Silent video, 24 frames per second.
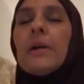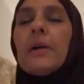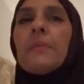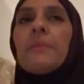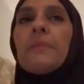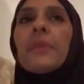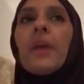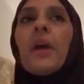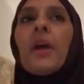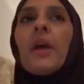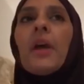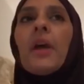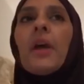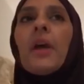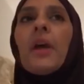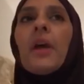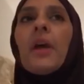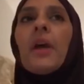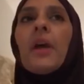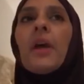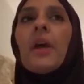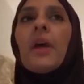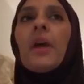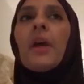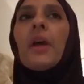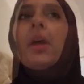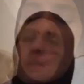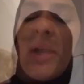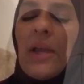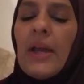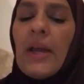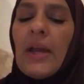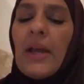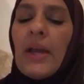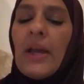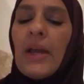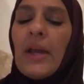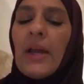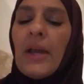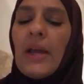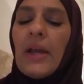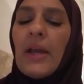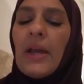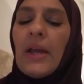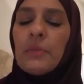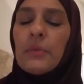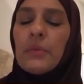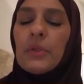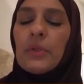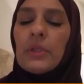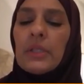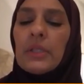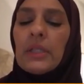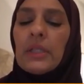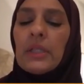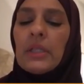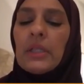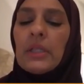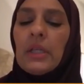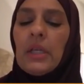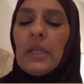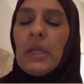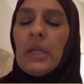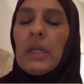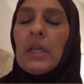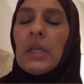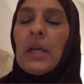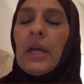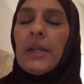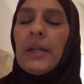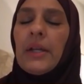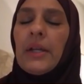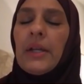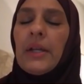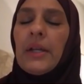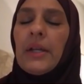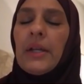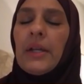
of my time. I feel that I really got a